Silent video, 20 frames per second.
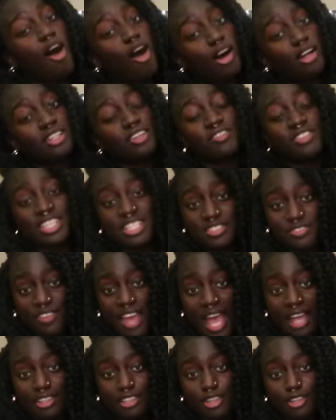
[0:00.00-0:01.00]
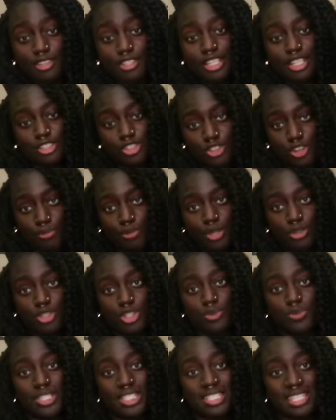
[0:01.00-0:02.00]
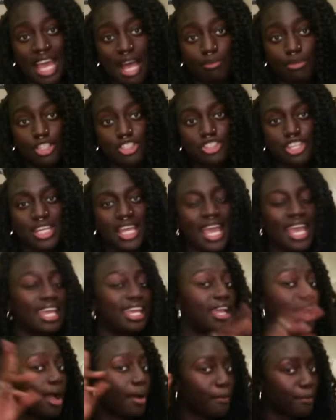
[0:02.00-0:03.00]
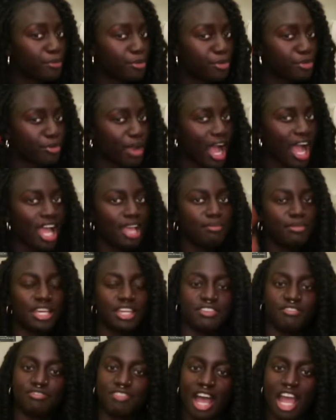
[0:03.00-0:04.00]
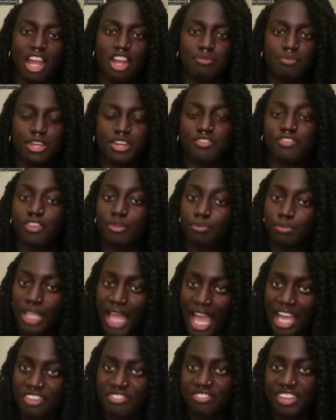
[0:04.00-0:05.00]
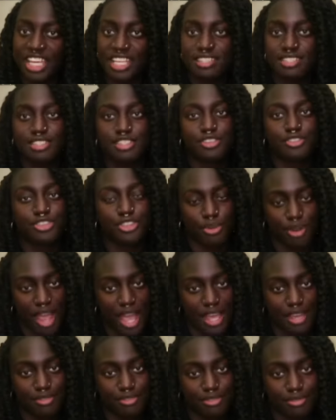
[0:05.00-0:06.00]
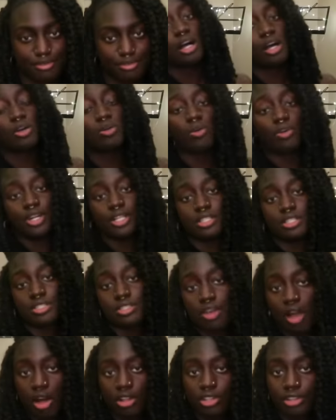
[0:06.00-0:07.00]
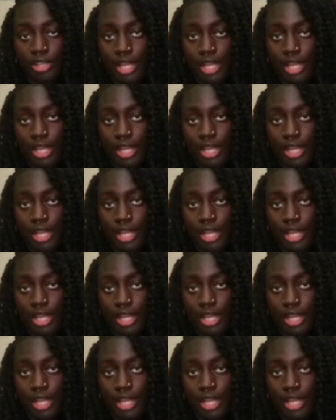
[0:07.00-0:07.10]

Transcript: All of these factors contribute to establishing a prime environment for blackface to thrive. According to scholar